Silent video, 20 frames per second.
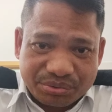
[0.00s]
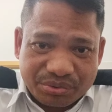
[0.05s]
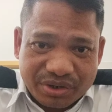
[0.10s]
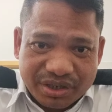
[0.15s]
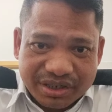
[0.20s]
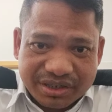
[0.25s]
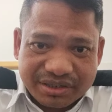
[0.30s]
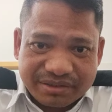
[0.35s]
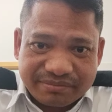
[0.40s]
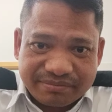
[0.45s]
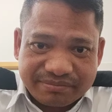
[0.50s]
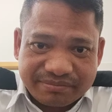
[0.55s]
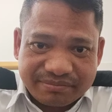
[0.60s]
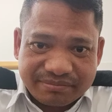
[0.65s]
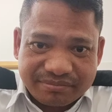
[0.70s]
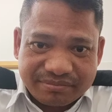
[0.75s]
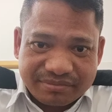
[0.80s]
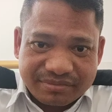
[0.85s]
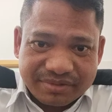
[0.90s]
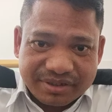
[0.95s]
work.
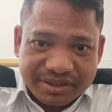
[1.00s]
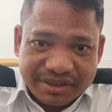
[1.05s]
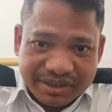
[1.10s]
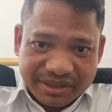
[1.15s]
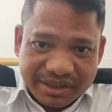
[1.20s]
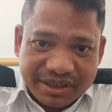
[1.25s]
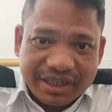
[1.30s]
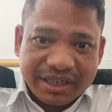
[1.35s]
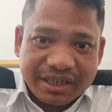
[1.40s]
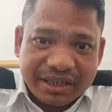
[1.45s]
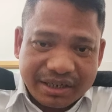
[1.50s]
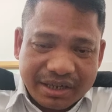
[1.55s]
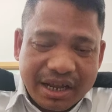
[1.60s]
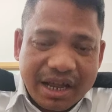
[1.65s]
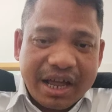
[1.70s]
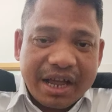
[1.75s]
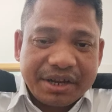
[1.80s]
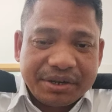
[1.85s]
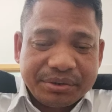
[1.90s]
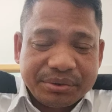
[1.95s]

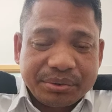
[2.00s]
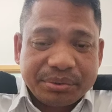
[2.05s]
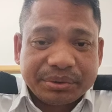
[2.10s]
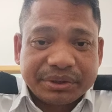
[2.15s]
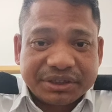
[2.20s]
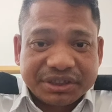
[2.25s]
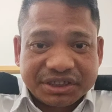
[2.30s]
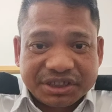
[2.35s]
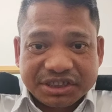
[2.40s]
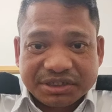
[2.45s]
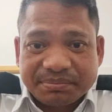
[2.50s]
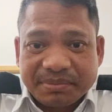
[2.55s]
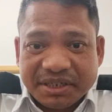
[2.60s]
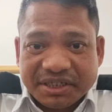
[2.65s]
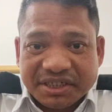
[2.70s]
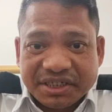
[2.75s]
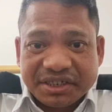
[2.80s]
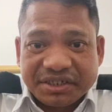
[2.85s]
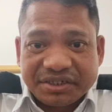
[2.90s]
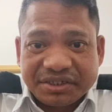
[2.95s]
I know this is my
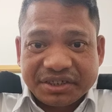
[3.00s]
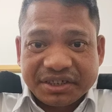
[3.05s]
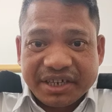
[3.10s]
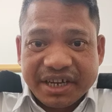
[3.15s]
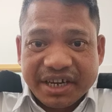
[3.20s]
security